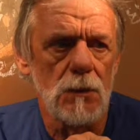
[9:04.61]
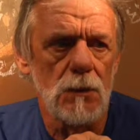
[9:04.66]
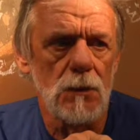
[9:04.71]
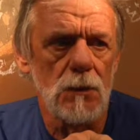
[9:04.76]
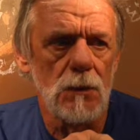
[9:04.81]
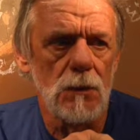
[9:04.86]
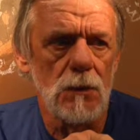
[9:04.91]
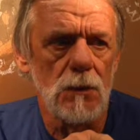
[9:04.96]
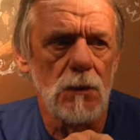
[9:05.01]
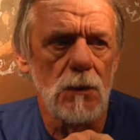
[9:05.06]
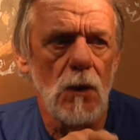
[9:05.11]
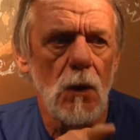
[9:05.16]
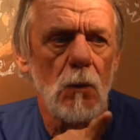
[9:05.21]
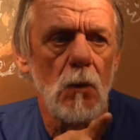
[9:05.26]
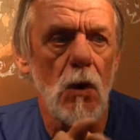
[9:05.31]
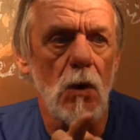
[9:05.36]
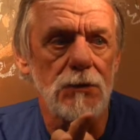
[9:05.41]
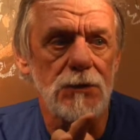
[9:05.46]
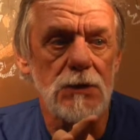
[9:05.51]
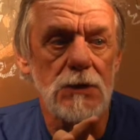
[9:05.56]
No, Walter. Oh,
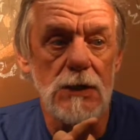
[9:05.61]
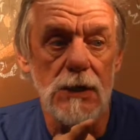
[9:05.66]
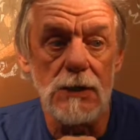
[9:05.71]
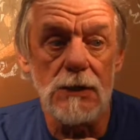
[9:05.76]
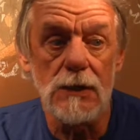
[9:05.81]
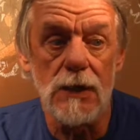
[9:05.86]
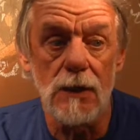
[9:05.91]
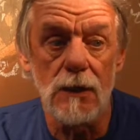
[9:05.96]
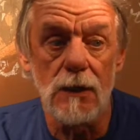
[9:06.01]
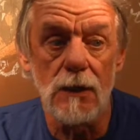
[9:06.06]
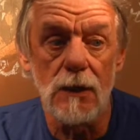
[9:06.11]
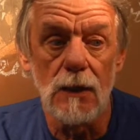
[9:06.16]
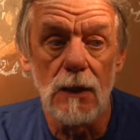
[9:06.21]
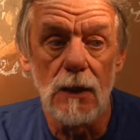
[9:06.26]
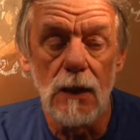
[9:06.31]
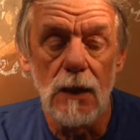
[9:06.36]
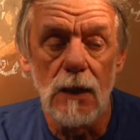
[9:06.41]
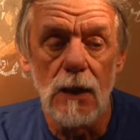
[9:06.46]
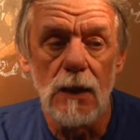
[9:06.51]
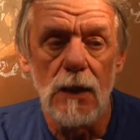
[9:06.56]
Walter didn't appointed. get.
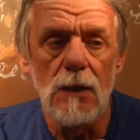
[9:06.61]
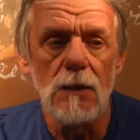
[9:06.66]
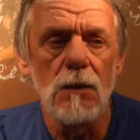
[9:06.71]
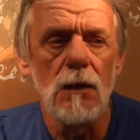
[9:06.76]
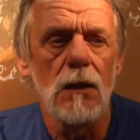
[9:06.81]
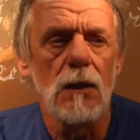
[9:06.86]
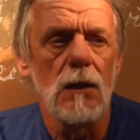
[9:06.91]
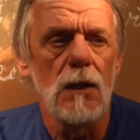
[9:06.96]
He, he